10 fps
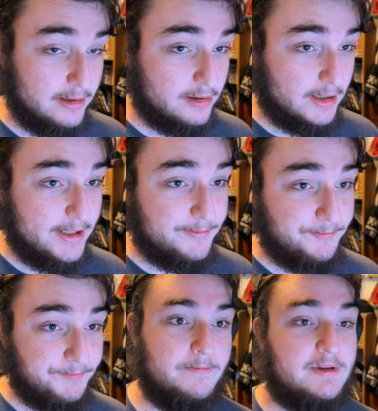All right,
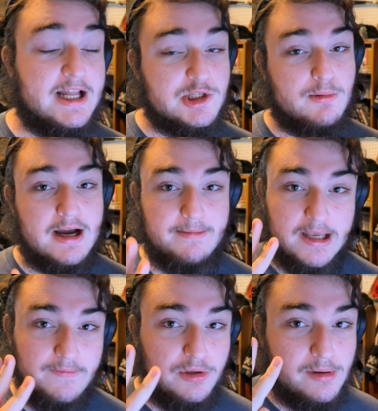that's why I'm
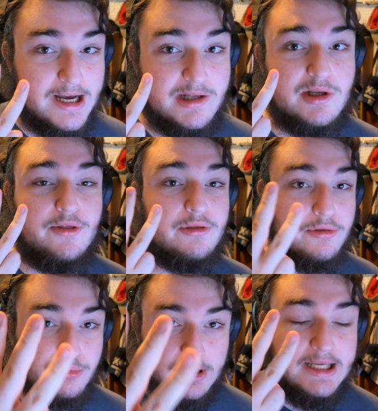giving you guys
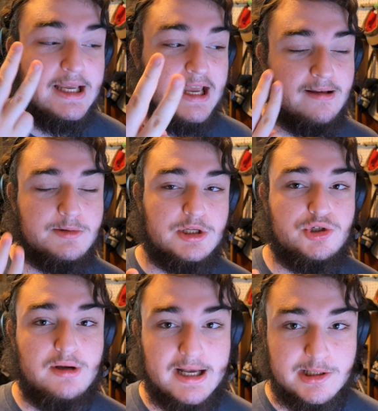3 games that
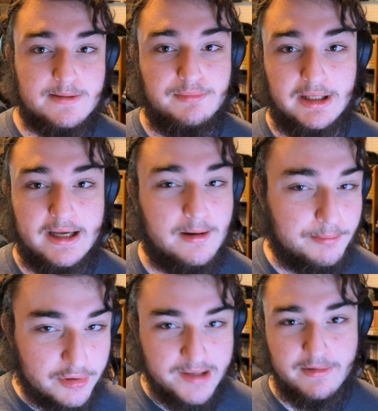you guys can play on
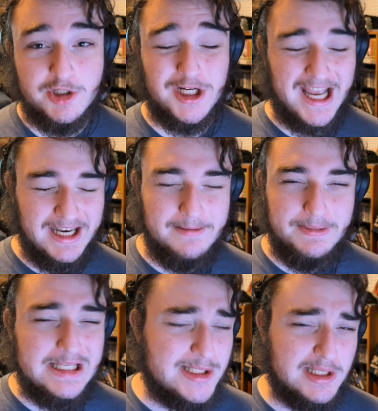pretty much any
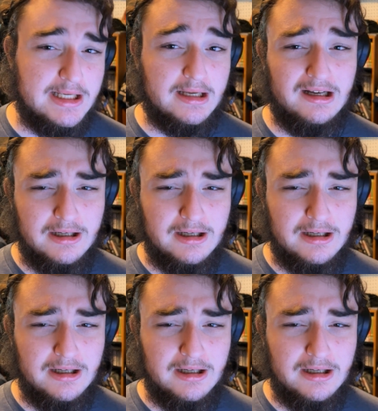PC.